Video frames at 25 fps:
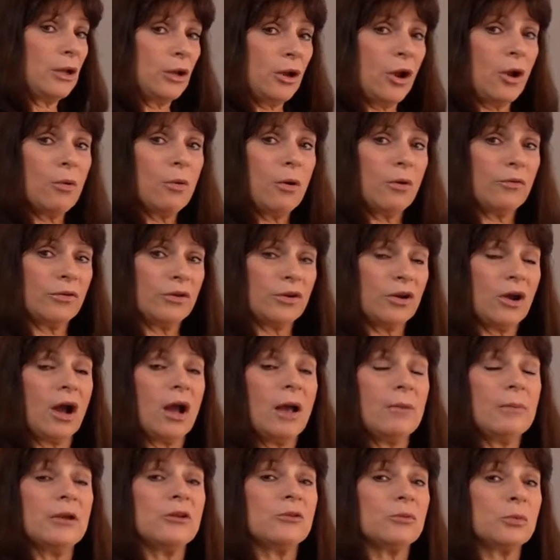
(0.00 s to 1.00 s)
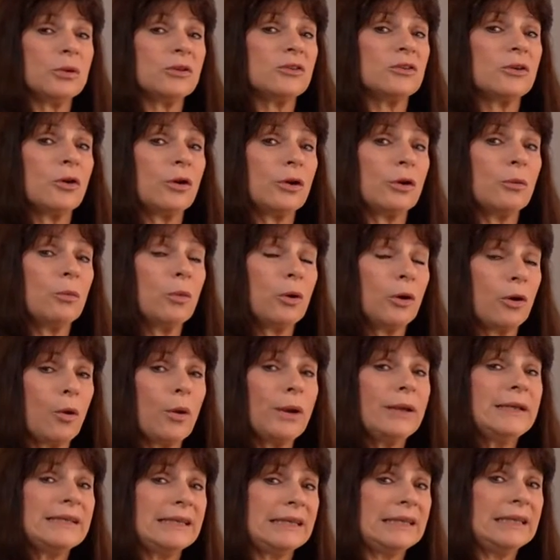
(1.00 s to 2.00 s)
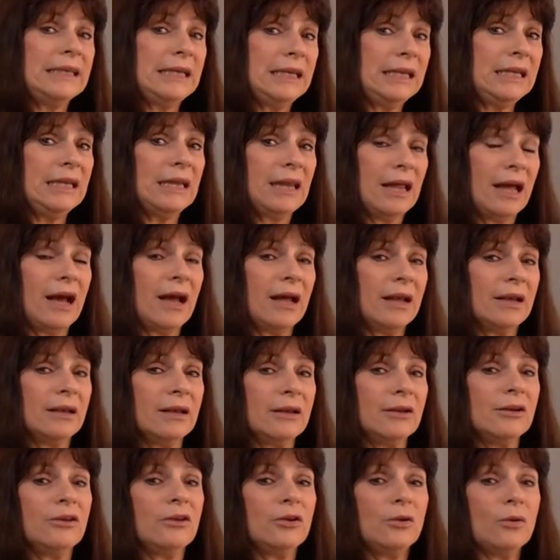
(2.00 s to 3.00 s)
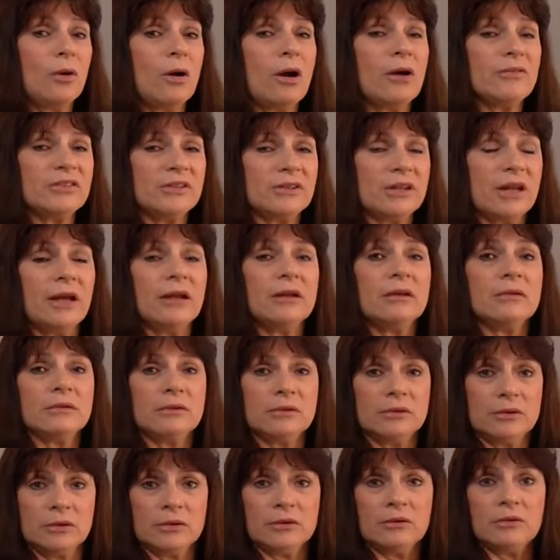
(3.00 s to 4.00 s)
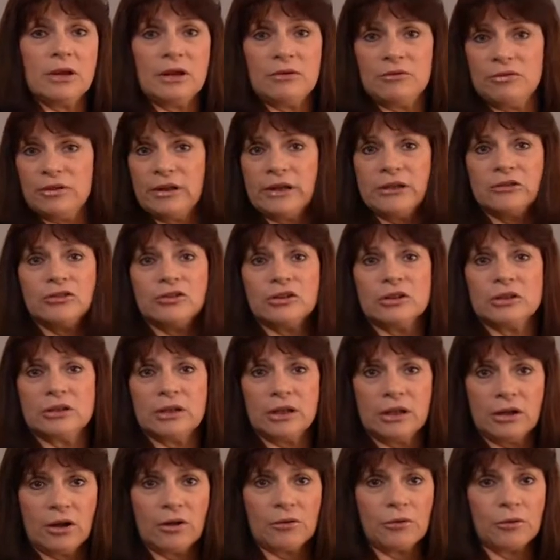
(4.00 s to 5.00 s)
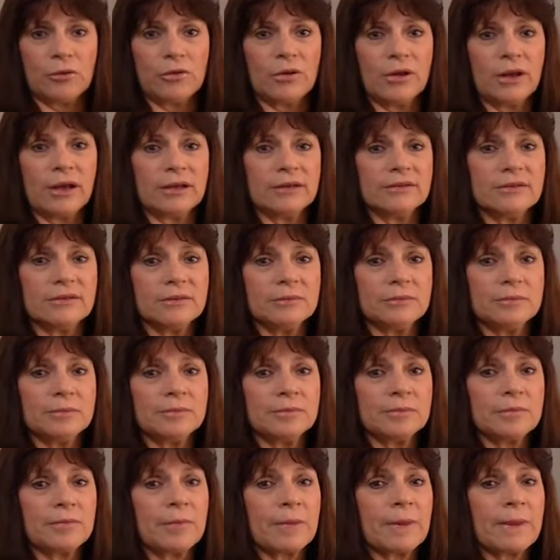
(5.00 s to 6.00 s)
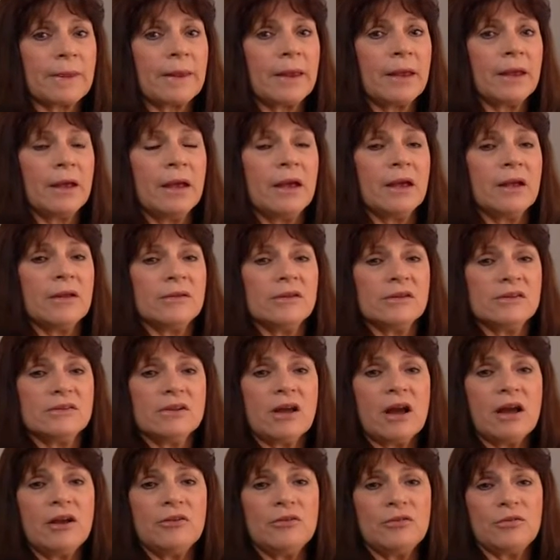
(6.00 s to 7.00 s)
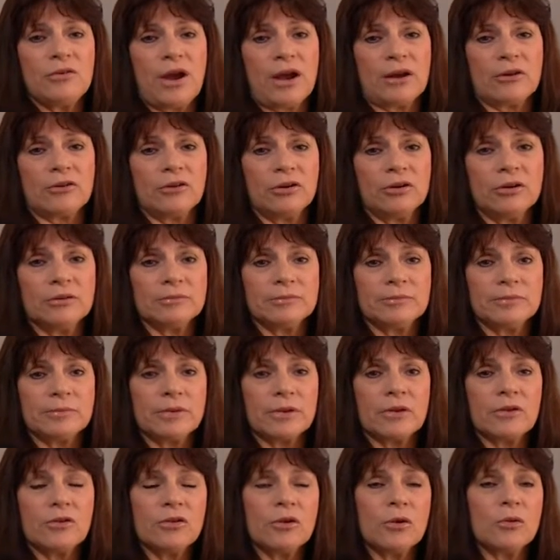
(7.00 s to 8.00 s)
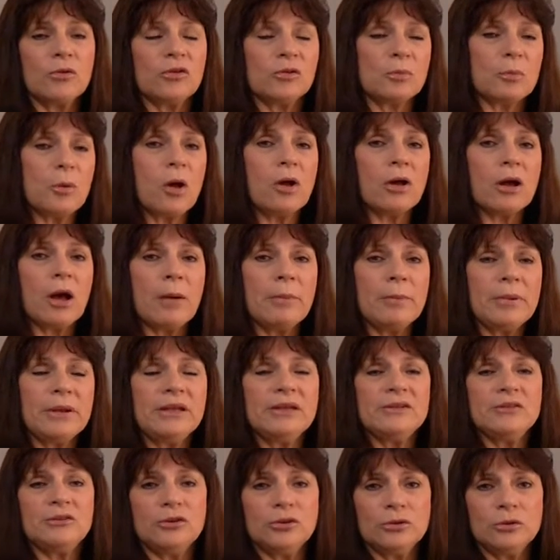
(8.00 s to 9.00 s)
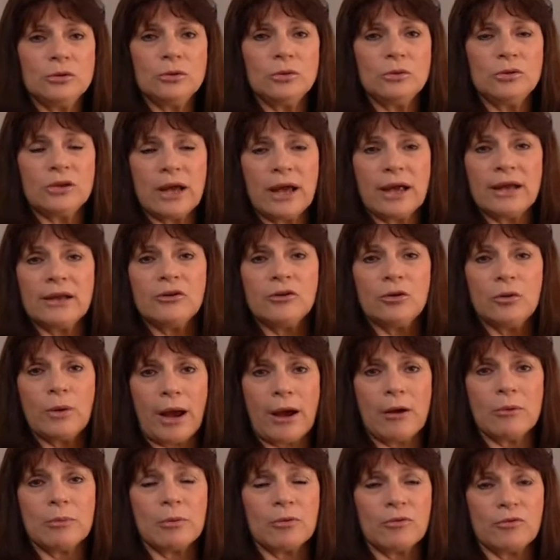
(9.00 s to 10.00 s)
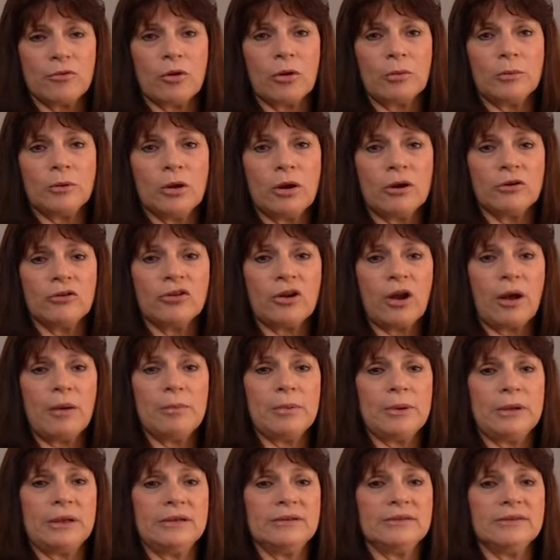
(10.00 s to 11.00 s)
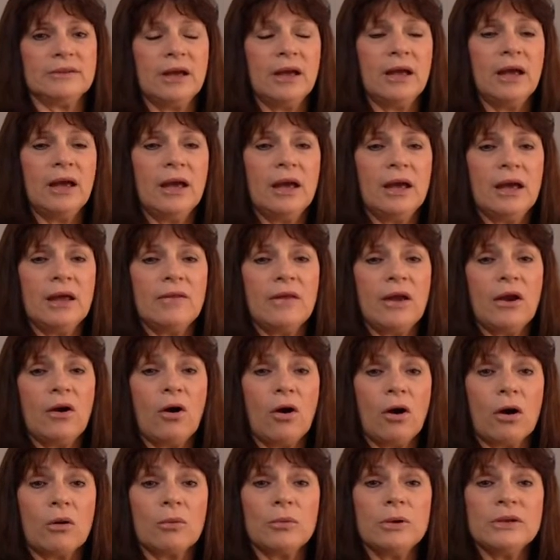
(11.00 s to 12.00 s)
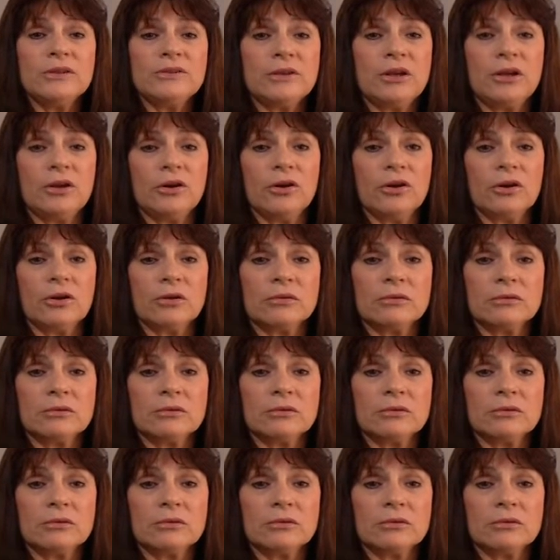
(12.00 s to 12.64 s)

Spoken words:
know over time, is we're going to need that to offset inflation and other things. The size factor. So small companies do tend to outperform large companies. They are riskier,